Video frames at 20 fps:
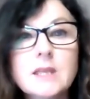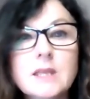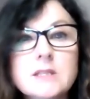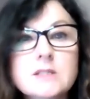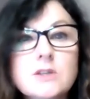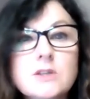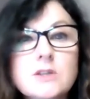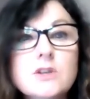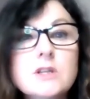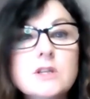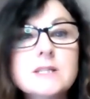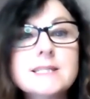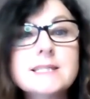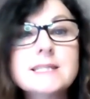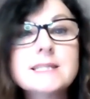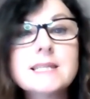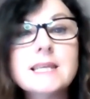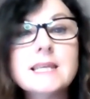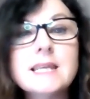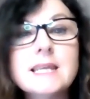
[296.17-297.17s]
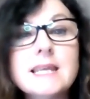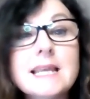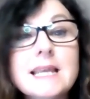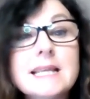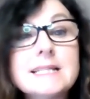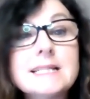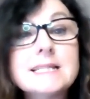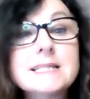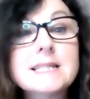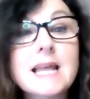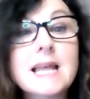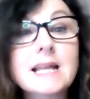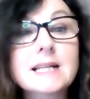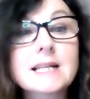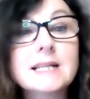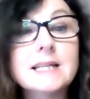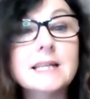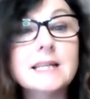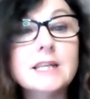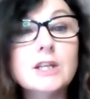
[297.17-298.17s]
So you can see
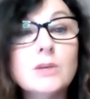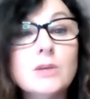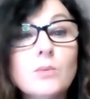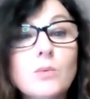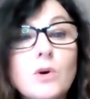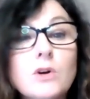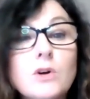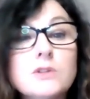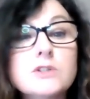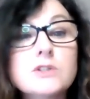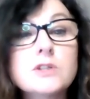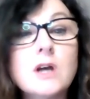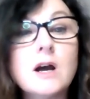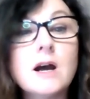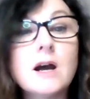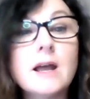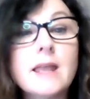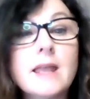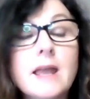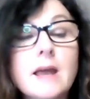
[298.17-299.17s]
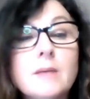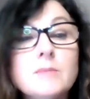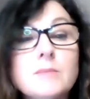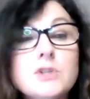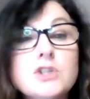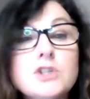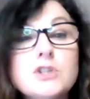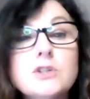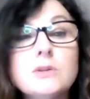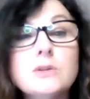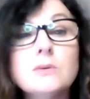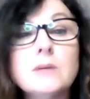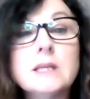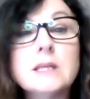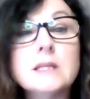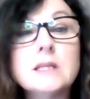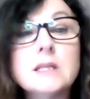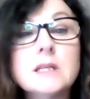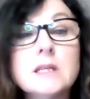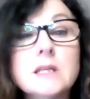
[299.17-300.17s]
exactly what I am
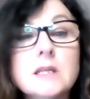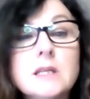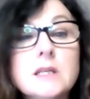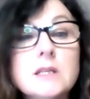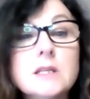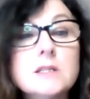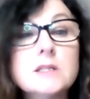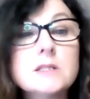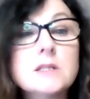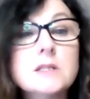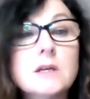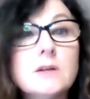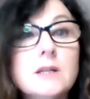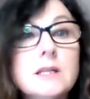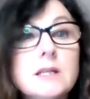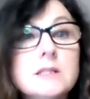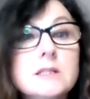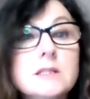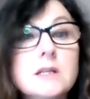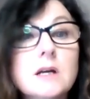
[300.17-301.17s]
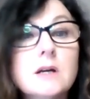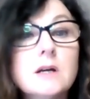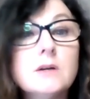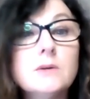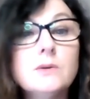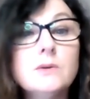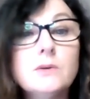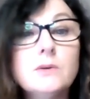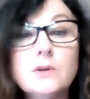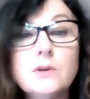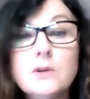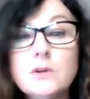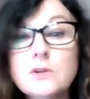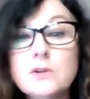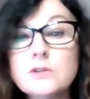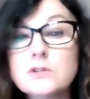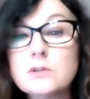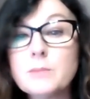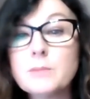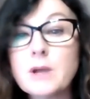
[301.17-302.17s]
doing. So let's go
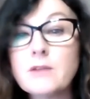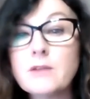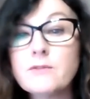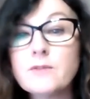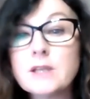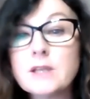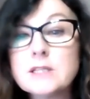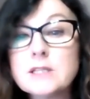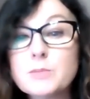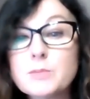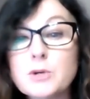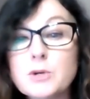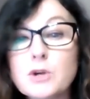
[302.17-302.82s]
to my Facebook